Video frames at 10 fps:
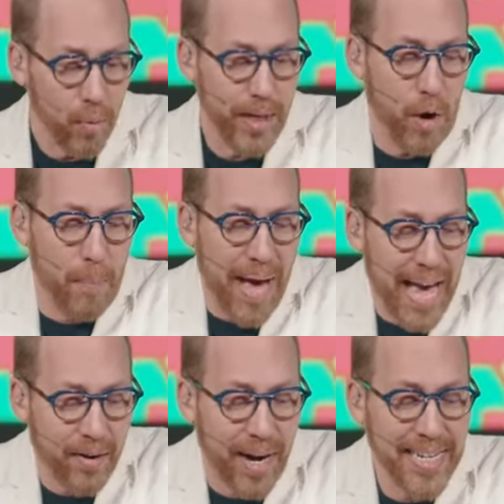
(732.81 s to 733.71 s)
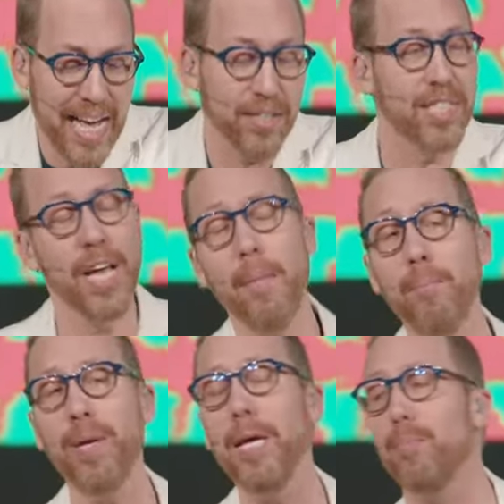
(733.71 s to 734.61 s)
We obey, right? Now, some
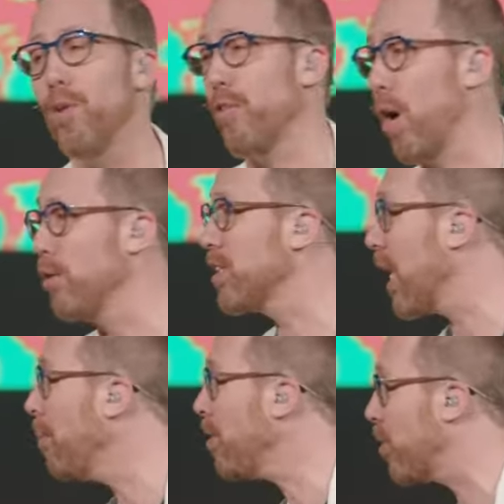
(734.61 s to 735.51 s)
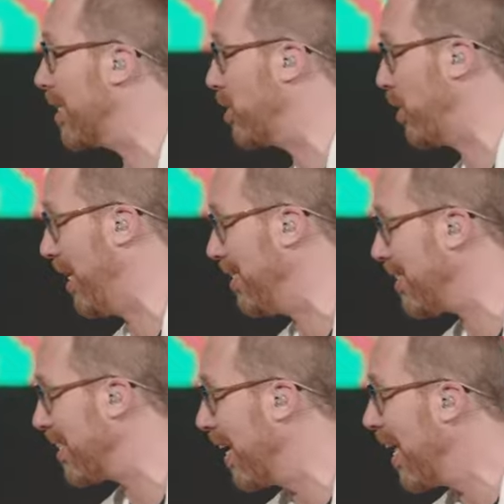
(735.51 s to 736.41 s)
people, though, some Christians,